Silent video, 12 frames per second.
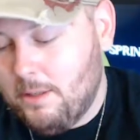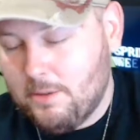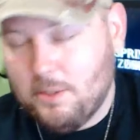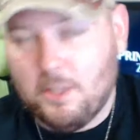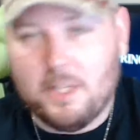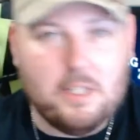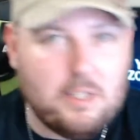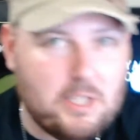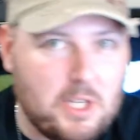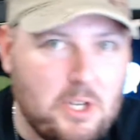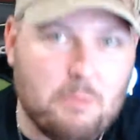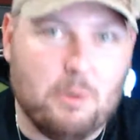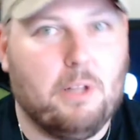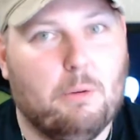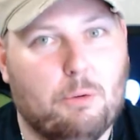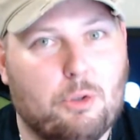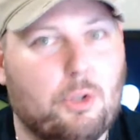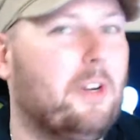So to continue my
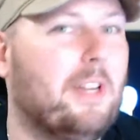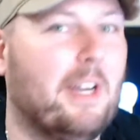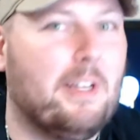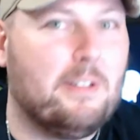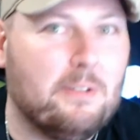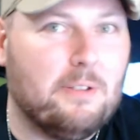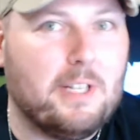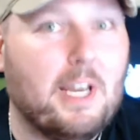little showcase on the